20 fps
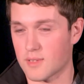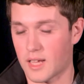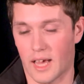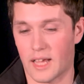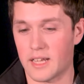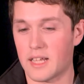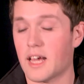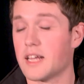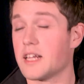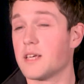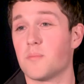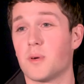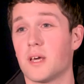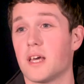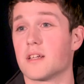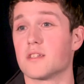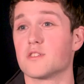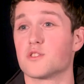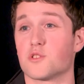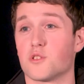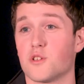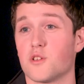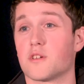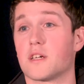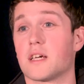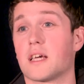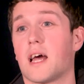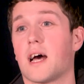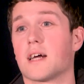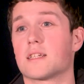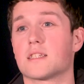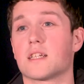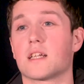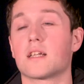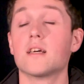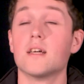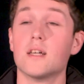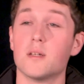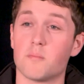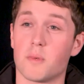any parents who are looking at it
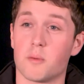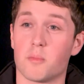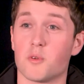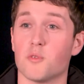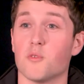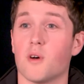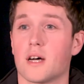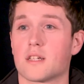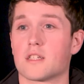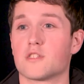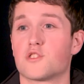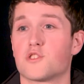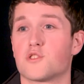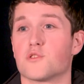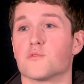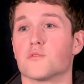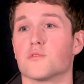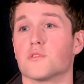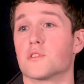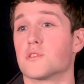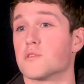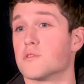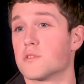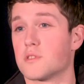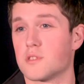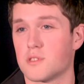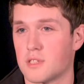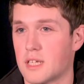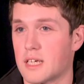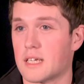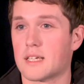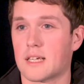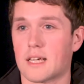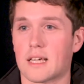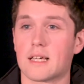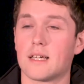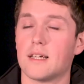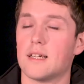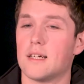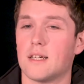and maybe who aren't sure, who's
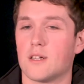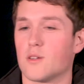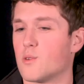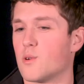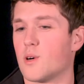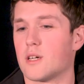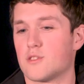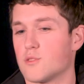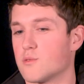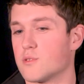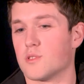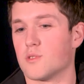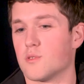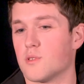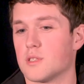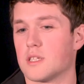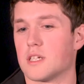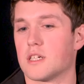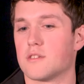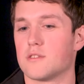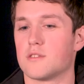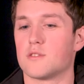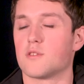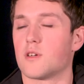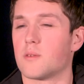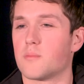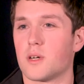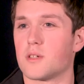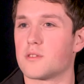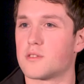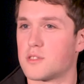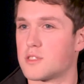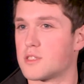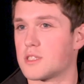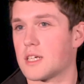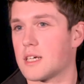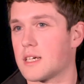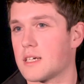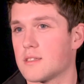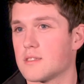thinking, oh, I don't know now, about
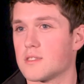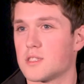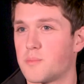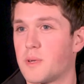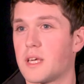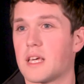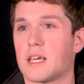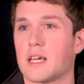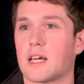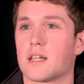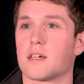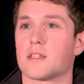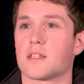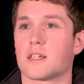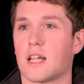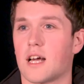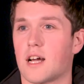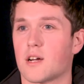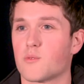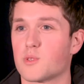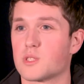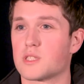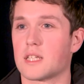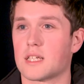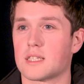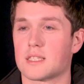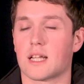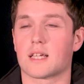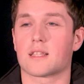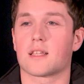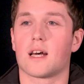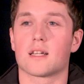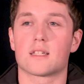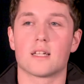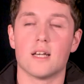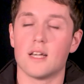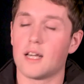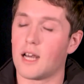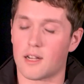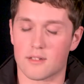speaking another language, things like that.
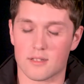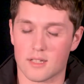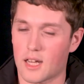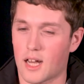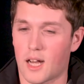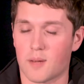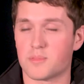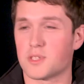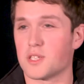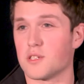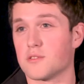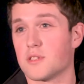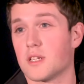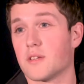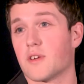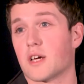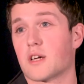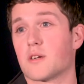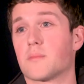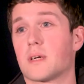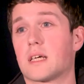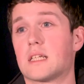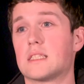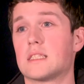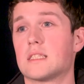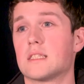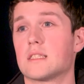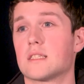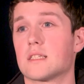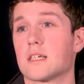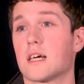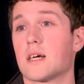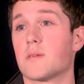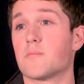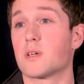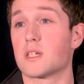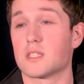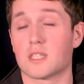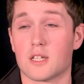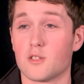I'd absolutely recommend
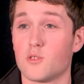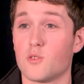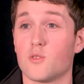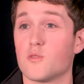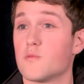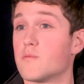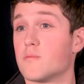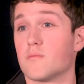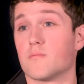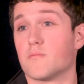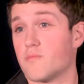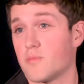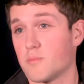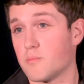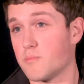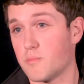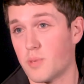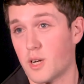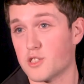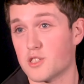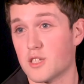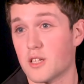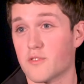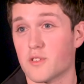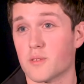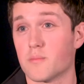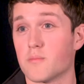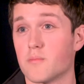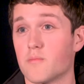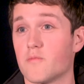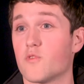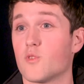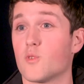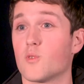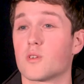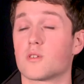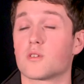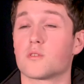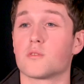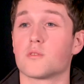it because I know personally from
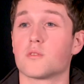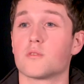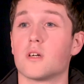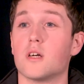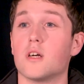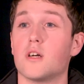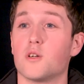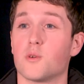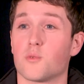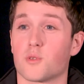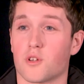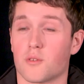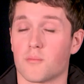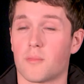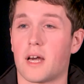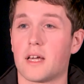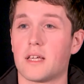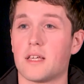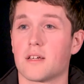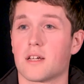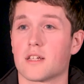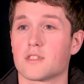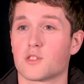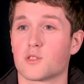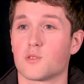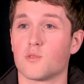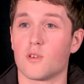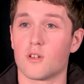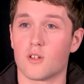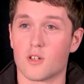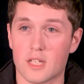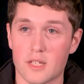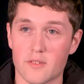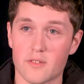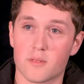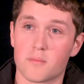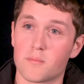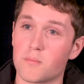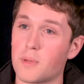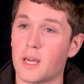folk who were on my year at school, or
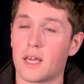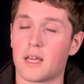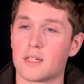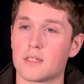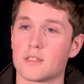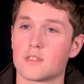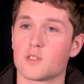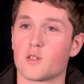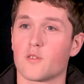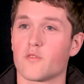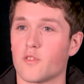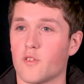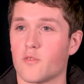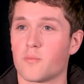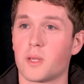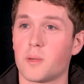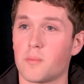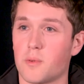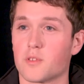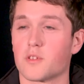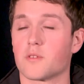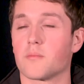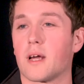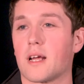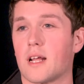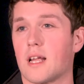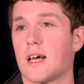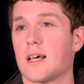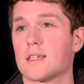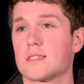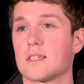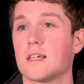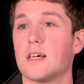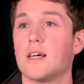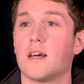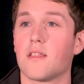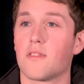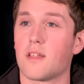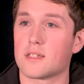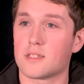even parents of people who are in my class,
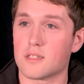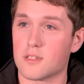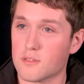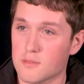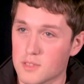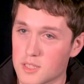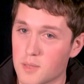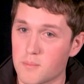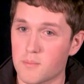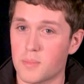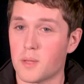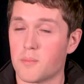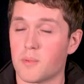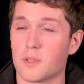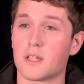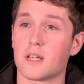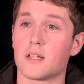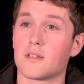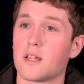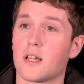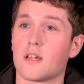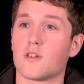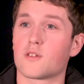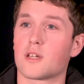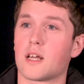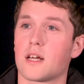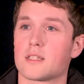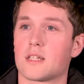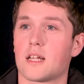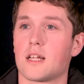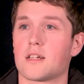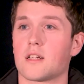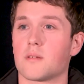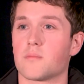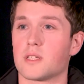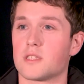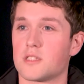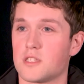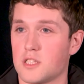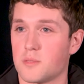that some people they'll look at it a little
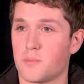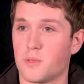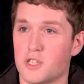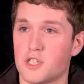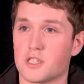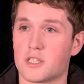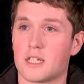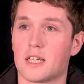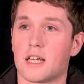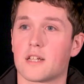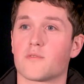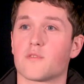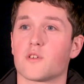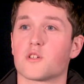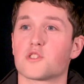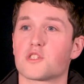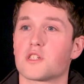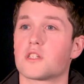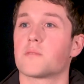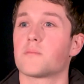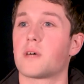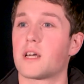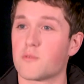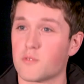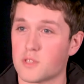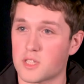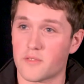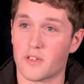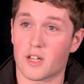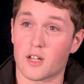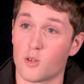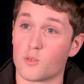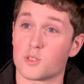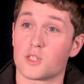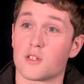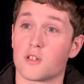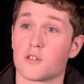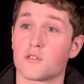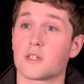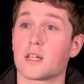bit suspiciously at first, and they might want to have a
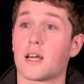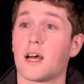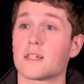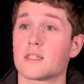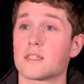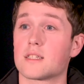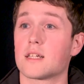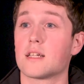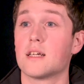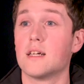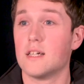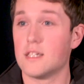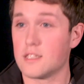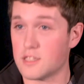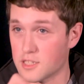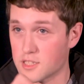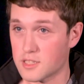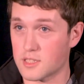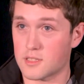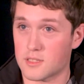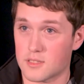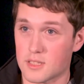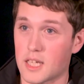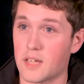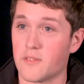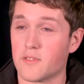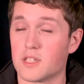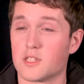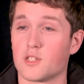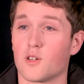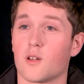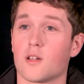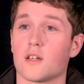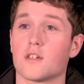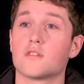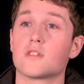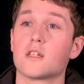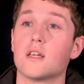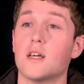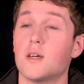closer look at it and just even it all
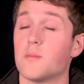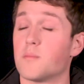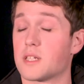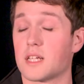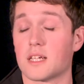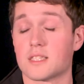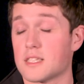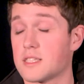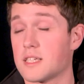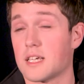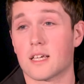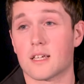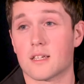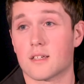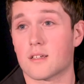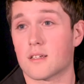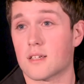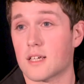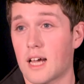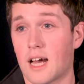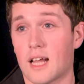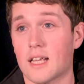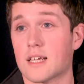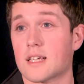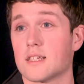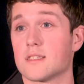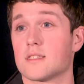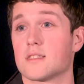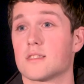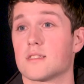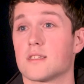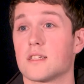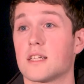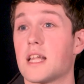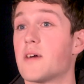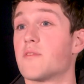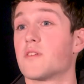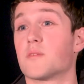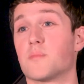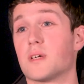out. But as I say, Gaelic has
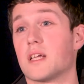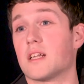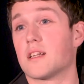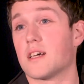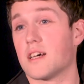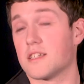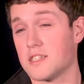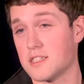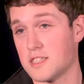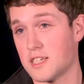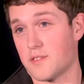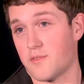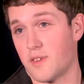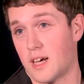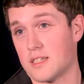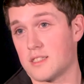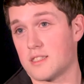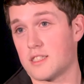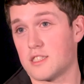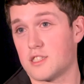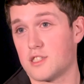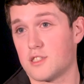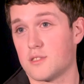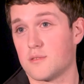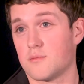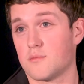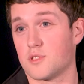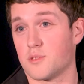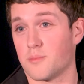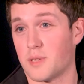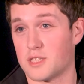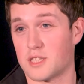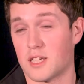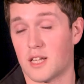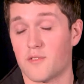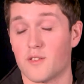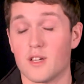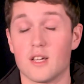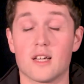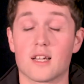never been a disadvantage to
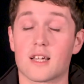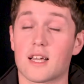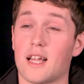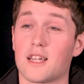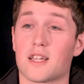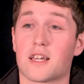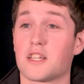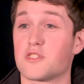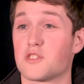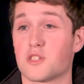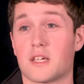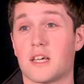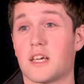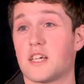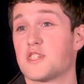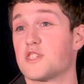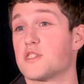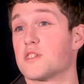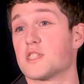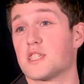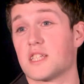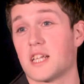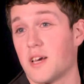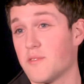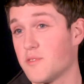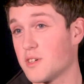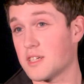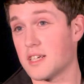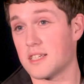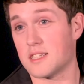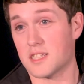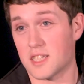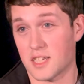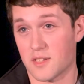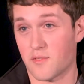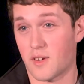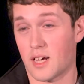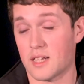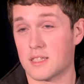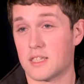myself. Gaelic education is never a
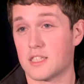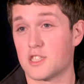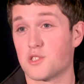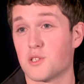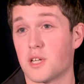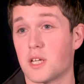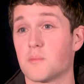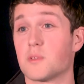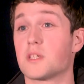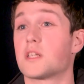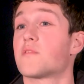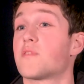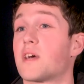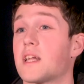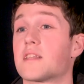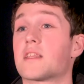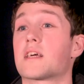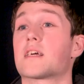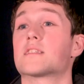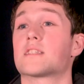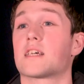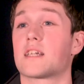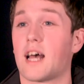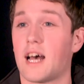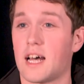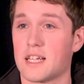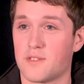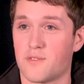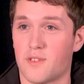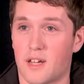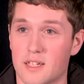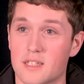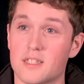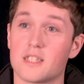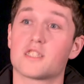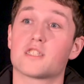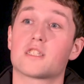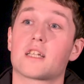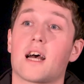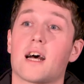disadvantage to anybody. If anything, it's an
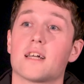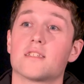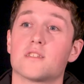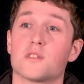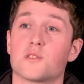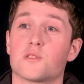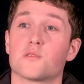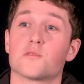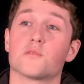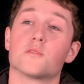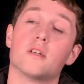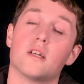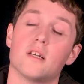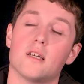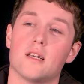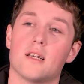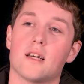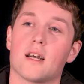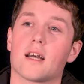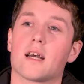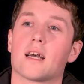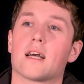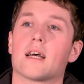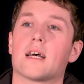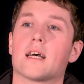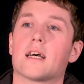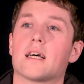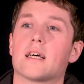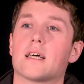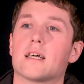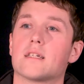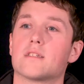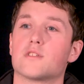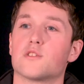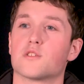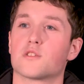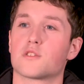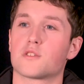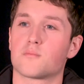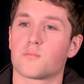advantage. It adds to
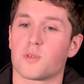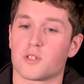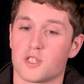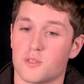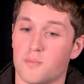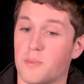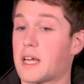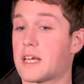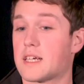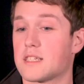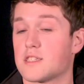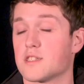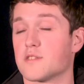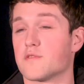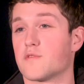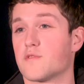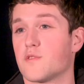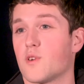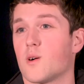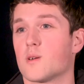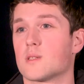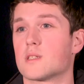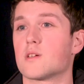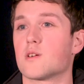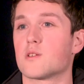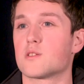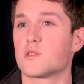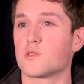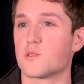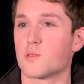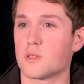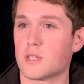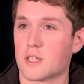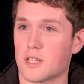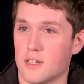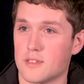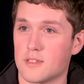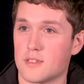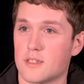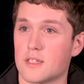your perspective on your own
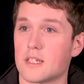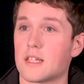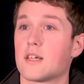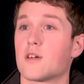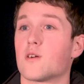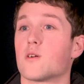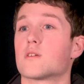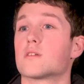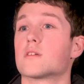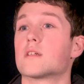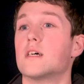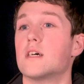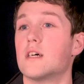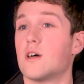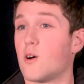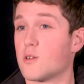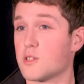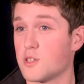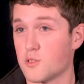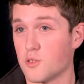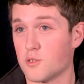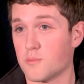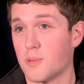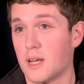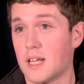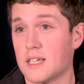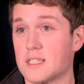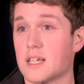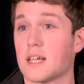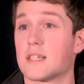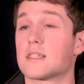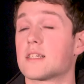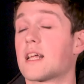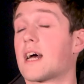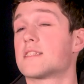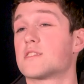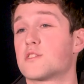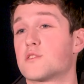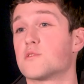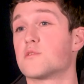country, on your own place, and it
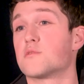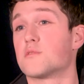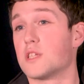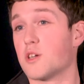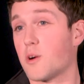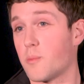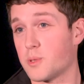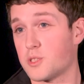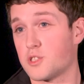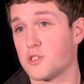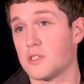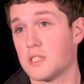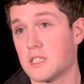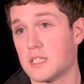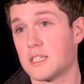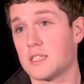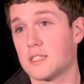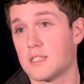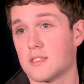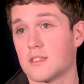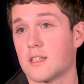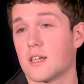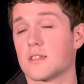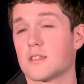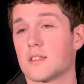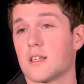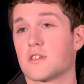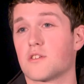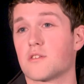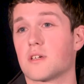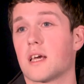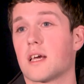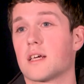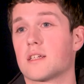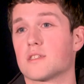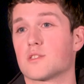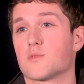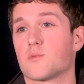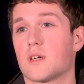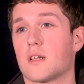adds to the opportunities that you
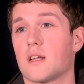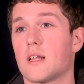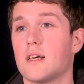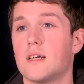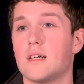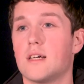get as well.